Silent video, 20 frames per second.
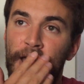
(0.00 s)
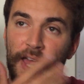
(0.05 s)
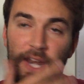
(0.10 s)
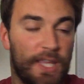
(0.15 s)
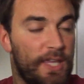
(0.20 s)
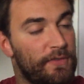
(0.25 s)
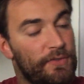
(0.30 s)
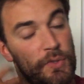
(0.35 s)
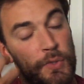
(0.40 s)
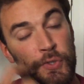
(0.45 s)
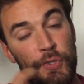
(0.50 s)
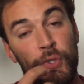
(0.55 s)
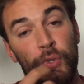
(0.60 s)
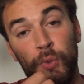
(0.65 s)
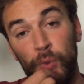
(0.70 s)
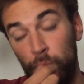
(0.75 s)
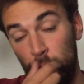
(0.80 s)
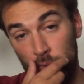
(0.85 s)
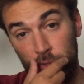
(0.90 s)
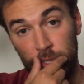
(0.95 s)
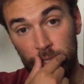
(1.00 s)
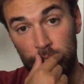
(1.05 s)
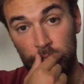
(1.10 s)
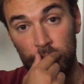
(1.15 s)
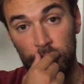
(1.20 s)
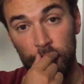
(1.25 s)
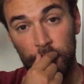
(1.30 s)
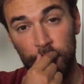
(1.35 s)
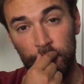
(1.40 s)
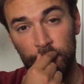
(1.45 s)
it gives you tools
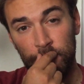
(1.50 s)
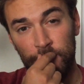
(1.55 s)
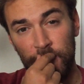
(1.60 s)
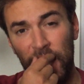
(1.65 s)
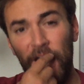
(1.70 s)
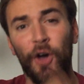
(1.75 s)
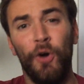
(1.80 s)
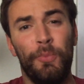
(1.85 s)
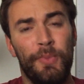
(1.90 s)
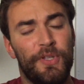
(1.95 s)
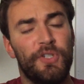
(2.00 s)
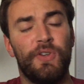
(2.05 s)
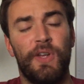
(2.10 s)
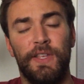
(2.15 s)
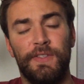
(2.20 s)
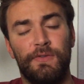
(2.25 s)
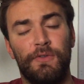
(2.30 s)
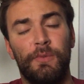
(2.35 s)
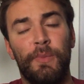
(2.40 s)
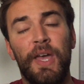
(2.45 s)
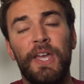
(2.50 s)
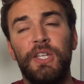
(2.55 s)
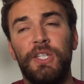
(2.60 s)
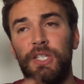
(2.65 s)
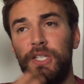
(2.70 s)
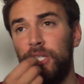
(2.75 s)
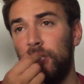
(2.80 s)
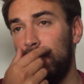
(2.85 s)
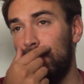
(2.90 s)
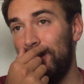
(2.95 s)
to help in
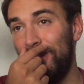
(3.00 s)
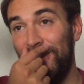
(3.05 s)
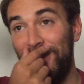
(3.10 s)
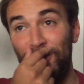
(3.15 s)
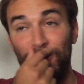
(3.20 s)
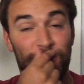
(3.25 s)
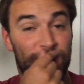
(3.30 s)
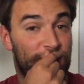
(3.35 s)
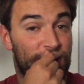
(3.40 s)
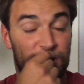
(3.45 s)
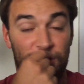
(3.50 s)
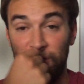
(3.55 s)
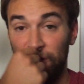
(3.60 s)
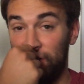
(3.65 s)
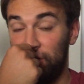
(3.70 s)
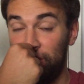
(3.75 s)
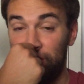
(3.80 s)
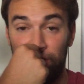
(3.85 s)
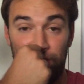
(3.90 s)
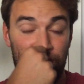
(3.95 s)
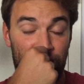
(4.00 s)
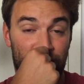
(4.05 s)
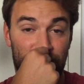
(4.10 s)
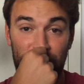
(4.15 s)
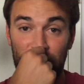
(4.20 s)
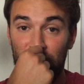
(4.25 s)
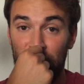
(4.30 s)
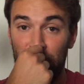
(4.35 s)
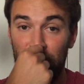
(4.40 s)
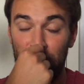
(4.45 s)
transformation. And it was just,
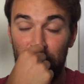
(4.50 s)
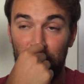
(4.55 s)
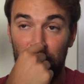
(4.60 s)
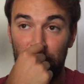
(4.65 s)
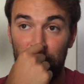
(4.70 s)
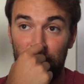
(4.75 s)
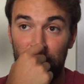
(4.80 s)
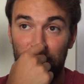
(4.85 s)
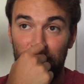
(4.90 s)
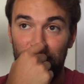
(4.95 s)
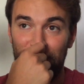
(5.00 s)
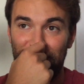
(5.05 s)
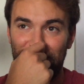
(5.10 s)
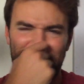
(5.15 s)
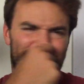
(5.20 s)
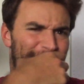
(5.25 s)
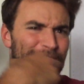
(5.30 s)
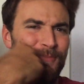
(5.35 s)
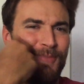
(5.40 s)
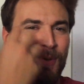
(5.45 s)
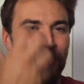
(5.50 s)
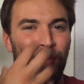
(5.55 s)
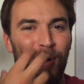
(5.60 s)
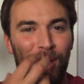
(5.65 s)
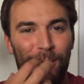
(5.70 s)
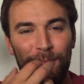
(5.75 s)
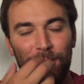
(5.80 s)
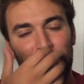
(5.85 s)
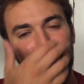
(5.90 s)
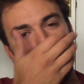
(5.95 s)
again, a bit
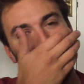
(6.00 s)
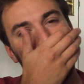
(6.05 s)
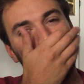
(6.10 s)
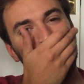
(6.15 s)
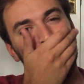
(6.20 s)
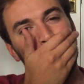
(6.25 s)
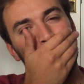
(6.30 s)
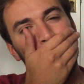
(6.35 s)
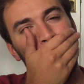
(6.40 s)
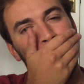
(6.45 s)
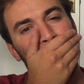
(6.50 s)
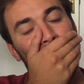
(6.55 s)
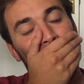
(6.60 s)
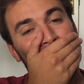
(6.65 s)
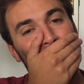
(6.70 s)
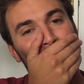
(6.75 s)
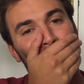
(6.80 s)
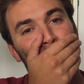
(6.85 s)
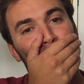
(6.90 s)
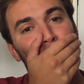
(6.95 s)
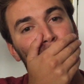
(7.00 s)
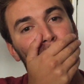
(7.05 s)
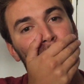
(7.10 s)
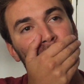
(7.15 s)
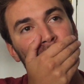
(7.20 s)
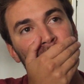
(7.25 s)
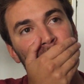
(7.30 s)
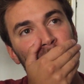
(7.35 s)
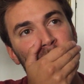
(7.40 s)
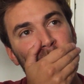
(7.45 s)
mind-blowing.
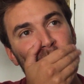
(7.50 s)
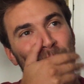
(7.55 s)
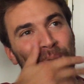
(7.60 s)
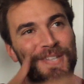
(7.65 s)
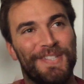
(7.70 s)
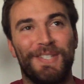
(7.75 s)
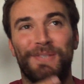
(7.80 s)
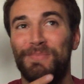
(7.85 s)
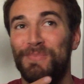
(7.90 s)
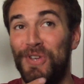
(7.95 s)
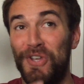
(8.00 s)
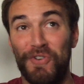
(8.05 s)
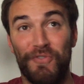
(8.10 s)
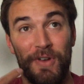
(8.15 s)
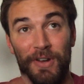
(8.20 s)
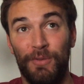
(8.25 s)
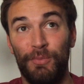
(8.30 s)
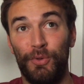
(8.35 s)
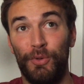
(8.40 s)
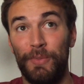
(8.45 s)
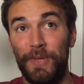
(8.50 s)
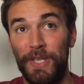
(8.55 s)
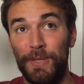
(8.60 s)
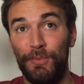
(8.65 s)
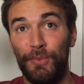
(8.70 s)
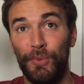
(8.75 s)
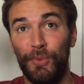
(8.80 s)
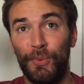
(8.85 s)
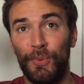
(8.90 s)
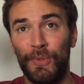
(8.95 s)
Met some incredible
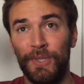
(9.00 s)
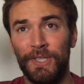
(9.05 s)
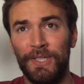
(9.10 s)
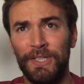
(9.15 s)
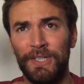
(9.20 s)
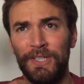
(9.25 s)
people,